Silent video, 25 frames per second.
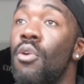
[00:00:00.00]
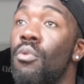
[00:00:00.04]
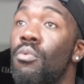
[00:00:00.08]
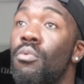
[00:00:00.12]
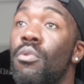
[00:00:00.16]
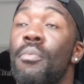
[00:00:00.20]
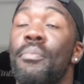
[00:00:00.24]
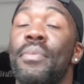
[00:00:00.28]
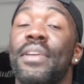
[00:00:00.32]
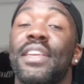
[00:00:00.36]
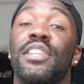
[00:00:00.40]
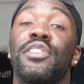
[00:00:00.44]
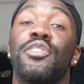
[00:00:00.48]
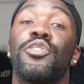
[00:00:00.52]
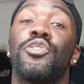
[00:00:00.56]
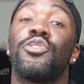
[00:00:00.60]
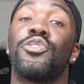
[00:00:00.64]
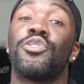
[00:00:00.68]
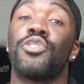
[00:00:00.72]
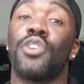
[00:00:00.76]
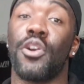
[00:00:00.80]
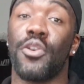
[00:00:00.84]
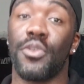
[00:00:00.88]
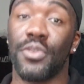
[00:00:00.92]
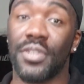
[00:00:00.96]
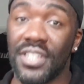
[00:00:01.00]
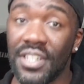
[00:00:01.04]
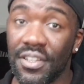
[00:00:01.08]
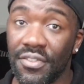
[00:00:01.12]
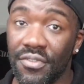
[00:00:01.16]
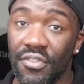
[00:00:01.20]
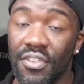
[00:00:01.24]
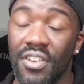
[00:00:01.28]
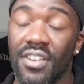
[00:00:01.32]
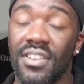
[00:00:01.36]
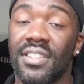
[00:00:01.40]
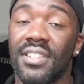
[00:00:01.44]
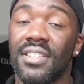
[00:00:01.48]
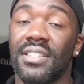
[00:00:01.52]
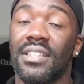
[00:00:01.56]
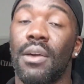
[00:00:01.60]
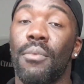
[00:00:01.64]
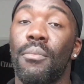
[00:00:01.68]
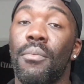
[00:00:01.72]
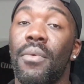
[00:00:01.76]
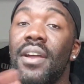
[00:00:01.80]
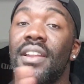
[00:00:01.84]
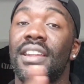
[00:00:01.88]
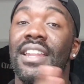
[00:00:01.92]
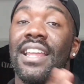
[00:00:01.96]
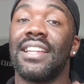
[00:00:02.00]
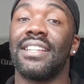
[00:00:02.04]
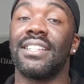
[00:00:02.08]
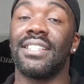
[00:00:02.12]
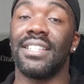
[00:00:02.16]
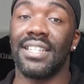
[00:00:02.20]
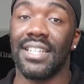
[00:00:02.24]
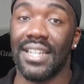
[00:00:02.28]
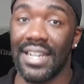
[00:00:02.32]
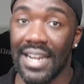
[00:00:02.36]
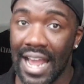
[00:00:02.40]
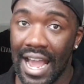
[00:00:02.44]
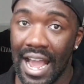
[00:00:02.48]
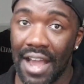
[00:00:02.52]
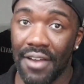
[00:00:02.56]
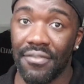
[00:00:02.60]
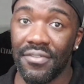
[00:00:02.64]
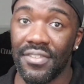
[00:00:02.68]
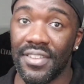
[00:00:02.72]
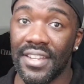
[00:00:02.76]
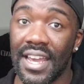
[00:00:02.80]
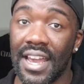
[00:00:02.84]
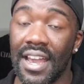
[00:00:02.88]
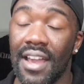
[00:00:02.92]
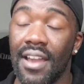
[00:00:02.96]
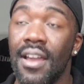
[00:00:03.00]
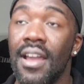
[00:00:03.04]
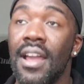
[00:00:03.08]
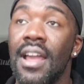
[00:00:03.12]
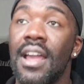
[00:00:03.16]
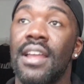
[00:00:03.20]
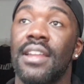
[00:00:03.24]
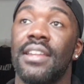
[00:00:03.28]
will be so different to someone that didn't have that.